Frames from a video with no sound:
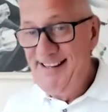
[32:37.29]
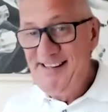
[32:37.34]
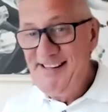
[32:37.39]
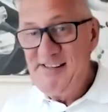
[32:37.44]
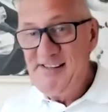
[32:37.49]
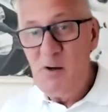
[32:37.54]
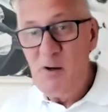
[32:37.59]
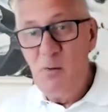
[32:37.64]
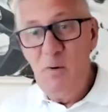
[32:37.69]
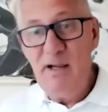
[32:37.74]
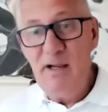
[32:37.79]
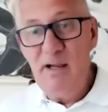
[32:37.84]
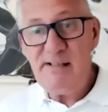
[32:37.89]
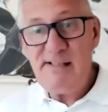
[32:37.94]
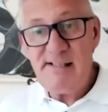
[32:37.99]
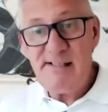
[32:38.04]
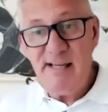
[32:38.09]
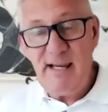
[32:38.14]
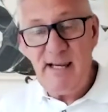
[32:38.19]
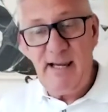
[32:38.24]
So we're
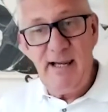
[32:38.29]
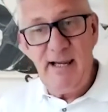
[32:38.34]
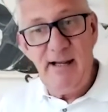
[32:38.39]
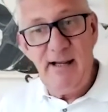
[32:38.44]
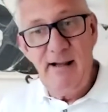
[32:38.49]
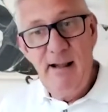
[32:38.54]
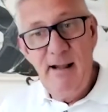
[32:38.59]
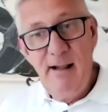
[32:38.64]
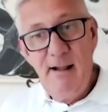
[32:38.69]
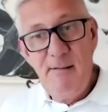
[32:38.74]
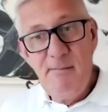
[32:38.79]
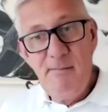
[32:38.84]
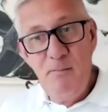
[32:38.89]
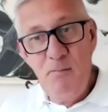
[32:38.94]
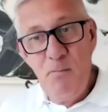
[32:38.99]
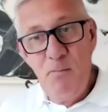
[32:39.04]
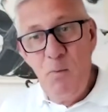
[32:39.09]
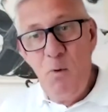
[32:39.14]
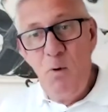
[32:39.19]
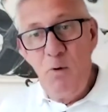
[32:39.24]
seeing
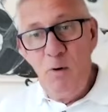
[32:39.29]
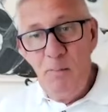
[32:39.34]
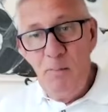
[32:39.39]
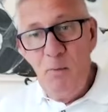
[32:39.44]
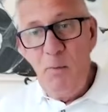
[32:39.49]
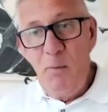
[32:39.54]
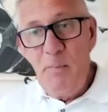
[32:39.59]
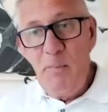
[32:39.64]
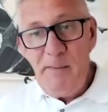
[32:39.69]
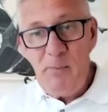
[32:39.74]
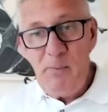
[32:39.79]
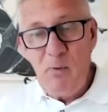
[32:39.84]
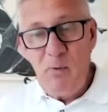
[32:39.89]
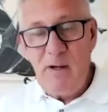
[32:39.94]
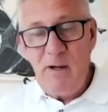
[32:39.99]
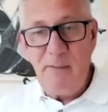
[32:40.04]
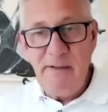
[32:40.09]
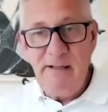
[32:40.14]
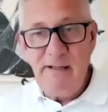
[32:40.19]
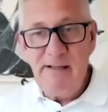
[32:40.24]
more and more people
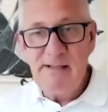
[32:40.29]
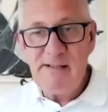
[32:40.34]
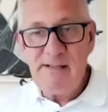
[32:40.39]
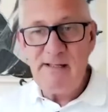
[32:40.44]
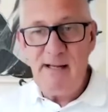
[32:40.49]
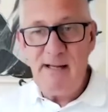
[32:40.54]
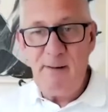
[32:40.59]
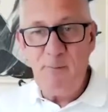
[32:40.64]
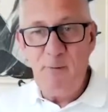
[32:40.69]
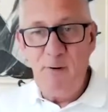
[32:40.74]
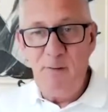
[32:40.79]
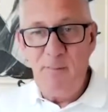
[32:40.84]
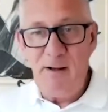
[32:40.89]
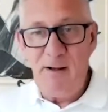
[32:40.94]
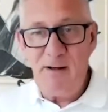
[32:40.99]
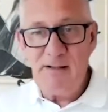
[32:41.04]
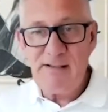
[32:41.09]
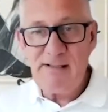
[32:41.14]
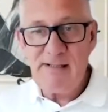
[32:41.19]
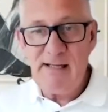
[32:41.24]
coming into network
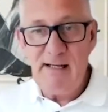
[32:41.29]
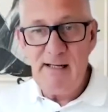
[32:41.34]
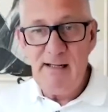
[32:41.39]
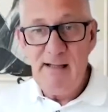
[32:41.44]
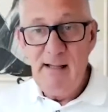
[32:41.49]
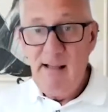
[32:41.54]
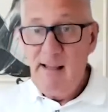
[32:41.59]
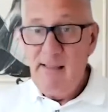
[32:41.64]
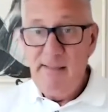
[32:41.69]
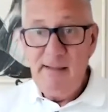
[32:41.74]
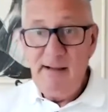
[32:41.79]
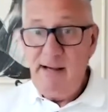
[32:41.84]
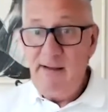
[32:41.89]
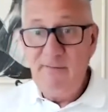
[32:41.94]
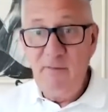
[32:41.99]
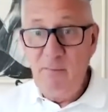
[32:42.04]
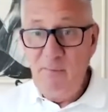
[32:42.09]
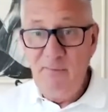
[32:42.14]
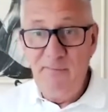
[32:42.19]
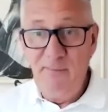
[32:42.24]
marketing than
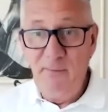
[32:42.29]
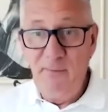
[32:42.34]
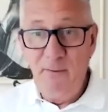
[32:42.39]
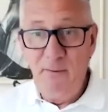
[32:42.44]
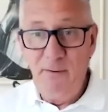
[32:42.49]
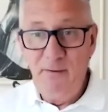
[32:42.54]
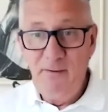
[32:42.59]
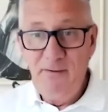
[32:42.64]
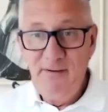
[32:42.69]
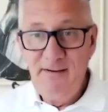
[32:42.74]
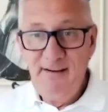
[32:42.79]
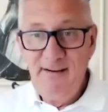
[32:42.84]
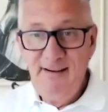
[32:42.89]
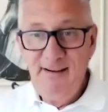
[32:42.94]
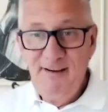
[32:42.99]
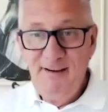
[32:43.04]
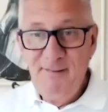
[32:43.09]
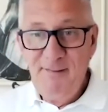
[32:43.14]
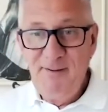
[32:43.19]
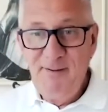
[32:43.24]
ever before
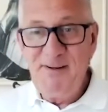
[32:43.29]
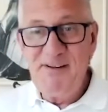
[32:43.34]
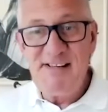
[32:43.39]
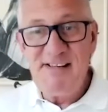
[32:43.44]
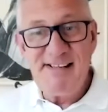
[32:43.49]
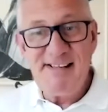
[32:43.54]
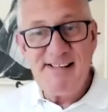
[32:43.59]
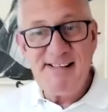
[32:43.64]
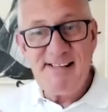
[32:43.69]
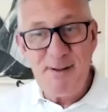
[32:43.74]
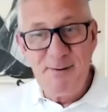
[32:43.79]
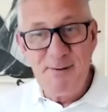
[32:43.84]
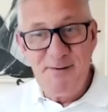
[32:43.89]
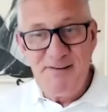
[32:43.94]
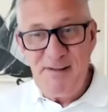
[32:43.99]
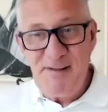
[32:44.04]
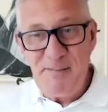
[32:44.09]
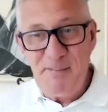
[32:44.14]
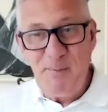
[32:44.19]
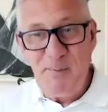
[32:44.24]
because it's so
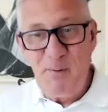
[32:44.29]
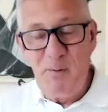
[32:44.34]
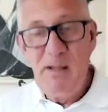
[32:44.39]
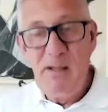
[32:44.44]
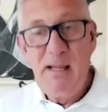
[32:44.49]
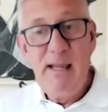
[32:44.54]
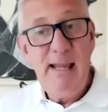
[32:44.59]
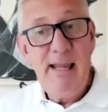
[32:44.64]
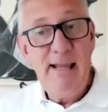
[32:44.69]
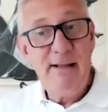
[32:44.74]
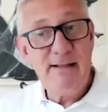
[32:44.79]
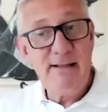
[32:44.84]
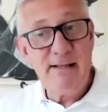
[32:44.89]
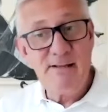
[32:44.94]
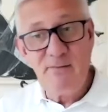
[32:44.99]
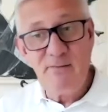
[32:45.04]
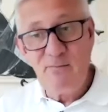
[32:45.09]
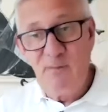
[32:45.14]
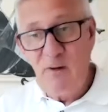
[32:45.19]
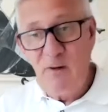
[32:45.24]
simple. It
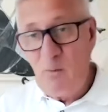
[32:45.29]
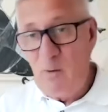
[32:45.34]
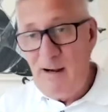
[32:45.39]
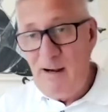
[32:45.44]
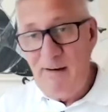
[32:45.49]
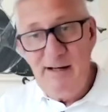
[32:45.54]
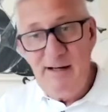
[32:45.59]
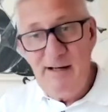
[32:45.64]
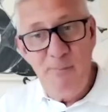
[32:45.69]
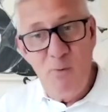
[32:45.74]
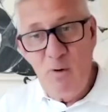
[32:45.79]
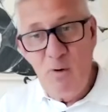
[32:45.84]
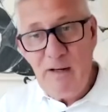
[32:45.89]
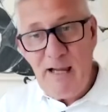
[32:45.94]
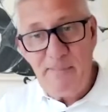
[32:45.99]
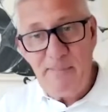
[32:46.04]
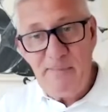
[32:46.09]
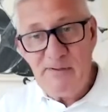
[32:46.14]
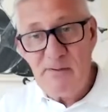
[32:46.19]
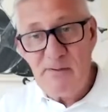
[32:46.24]
doesn't require any more
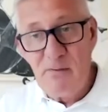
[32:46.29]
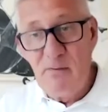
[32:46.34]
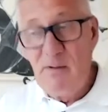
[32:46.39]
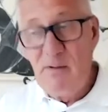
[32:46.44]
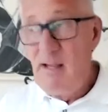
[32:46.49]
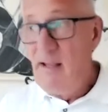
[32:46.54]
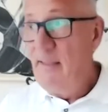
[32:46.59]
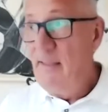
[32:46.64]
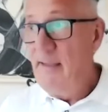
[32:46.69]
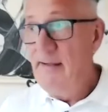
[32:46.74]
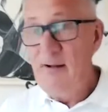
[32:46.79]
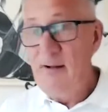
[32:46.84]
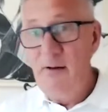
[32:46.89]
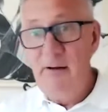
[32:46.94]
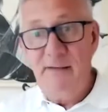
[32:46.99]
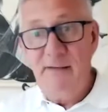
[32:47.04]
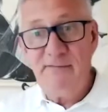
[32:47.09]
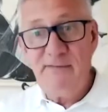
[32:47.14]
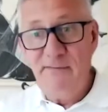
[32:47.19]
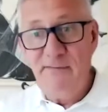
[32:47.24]
capital. They don't
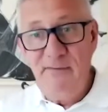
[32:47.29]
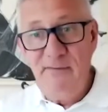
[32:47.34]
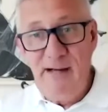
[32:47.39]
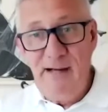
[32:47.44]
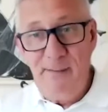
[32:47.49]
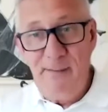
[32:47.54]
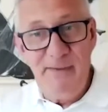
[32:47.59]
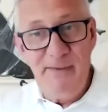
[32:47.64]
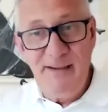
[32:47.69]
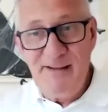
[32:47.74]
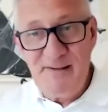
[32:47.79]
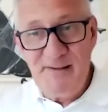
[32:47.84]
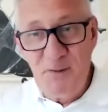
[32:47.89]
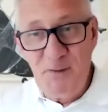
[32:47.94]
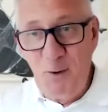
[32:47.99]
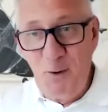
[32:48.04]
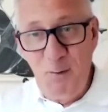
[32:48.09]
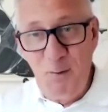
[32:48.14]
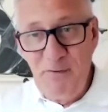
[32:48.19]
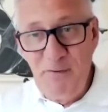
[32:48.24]
have to fill up their
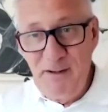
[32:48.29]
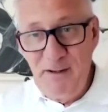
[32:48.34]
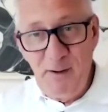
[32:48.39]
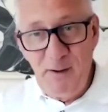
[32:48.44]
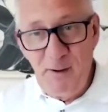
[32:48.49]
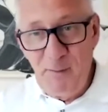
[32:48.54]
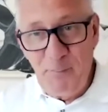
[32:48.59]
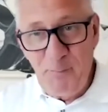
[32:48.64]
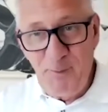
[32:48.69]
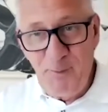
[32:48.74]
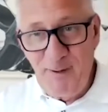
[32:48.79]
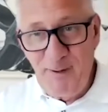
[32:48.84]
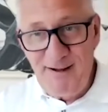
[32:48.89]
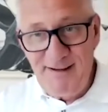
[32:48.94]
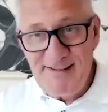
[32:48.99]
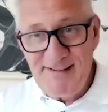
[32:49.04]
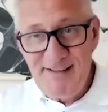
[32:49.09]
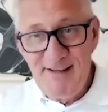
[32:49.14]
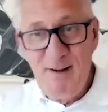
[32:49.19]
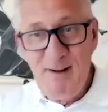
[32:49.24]
store with a lot of
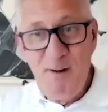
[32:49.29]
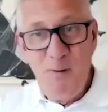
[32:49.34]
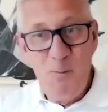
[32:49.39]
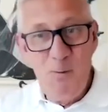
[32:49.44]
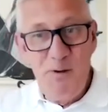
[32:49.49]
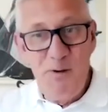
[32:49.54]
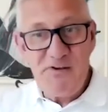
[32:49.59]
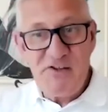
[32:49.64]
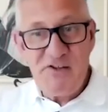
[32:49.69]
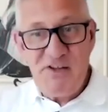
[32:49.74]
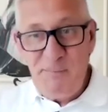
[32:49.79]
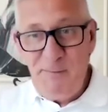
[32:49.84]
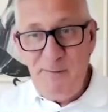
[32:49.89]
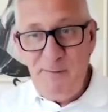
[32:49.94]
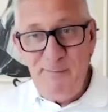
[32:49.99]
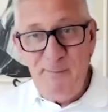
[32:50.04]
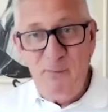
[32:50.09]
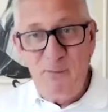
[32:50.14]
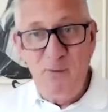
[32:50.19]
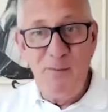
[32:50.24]
product. We'll ship
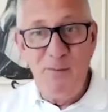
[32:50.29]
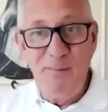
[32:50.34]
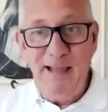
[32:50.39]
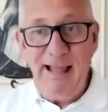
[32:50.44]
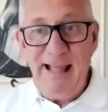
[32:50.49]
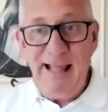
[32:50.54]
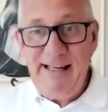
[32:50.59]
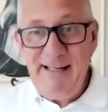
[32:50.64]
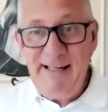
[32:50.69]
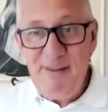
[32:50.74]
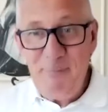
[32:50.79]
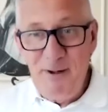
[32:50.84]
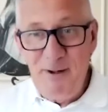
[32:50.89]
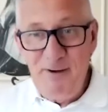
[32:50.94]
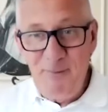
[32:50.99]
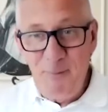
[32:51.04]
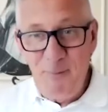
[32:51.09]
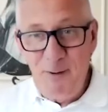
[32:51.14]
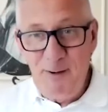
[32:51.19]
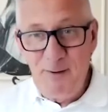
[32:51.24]
it for them anywhere in
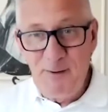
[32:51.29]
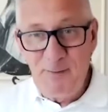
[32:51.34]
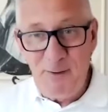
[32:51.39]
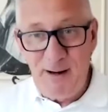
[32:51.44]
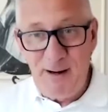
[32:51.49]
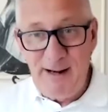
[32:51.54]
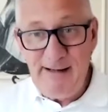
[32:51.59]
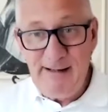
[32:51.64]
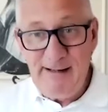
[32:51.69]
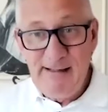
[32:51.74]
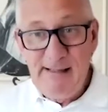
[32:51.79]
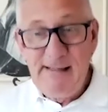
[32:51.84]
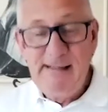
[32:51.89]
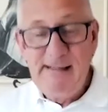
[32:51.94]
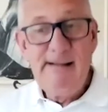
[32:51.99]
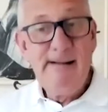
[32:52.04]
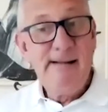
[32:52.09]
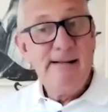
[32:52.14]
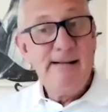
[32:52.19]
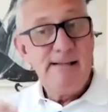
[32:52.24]
the world, right?
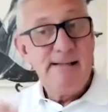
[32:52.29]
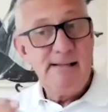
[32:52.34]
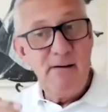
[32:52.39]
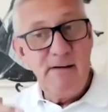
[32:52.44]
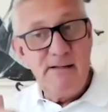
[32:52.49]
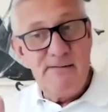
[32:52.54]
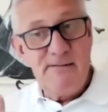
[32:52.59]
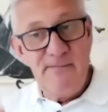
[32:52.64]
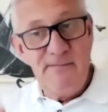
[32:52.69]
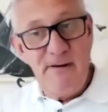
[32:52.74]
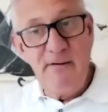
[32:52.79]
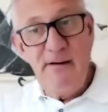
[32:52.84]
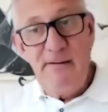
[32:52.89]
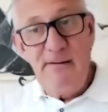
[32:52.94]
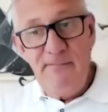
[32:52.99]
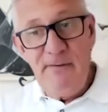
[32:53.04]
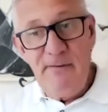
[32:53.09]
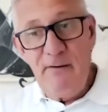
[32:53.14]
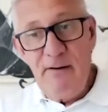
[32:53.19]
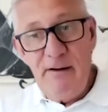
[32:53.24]
So it's very,
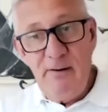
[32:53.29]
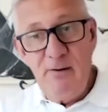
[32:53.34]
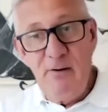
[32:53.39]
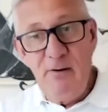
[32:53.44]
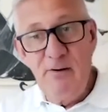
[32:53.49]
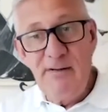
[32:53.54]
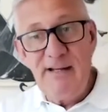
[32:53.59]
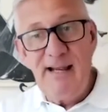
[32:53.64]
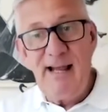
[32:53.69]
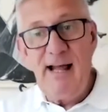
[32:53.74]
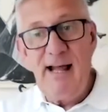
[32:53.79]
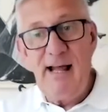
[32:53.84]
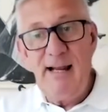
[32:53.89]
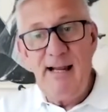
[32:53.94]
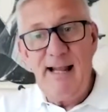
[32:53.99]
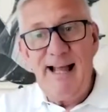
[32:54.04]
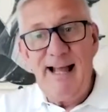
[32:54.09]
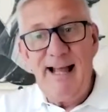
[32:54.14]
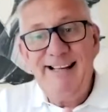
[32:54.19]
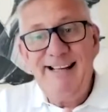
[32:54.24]
very good,
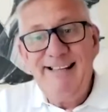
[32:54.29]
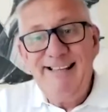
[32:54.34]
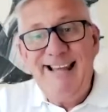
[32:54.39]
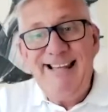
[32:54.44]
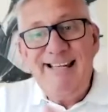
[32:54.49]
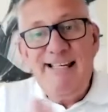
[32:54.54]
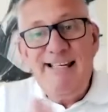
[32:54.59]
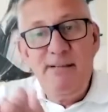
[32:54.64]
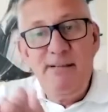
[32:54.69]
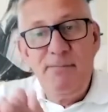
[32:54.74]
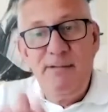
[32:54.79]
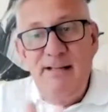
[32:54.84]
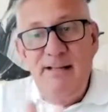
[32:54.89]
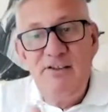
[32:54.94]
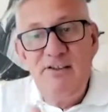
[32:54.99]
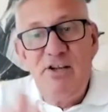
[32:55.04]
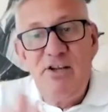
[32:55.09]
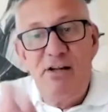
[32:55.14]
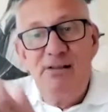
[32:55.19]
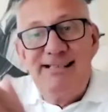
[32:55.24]
an addendum, an
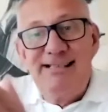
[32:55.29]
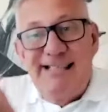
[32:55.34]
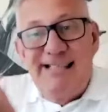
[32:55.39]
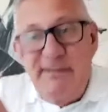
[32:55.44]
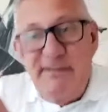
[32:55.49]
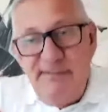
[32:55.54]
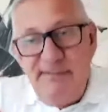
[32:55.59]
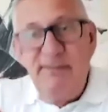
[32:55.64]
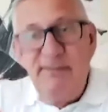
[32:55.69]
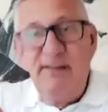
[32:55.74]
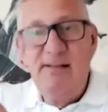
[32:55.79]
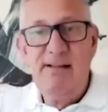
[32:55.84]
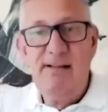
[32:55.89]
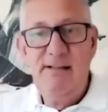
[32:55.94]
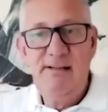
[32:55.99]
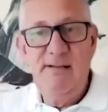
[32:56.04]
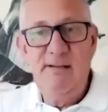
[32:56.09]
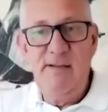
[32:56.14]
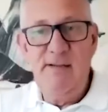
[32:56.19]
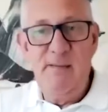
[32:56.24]
adjunctive
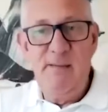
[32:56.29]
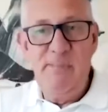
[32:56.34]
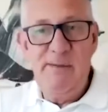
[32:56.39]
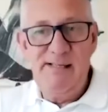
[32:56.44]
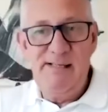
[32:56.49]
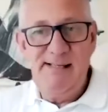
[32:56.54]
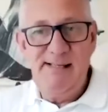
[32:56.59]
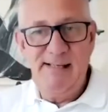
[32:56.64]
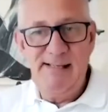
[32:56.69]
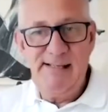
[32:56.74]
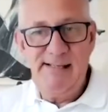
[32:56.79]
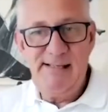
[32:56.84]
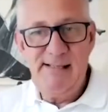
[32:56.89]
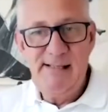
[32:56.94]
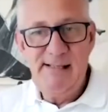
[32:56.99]
to their business.